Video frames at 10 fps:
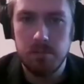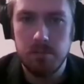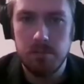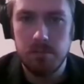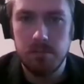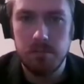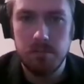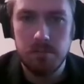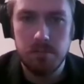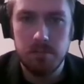
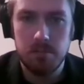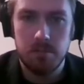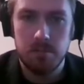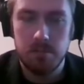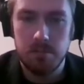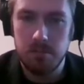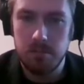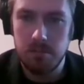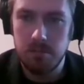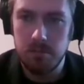
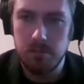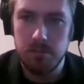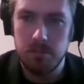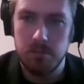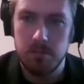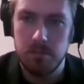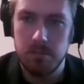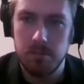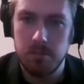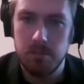
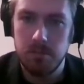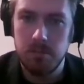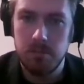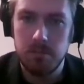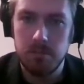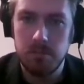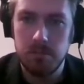(not speaking)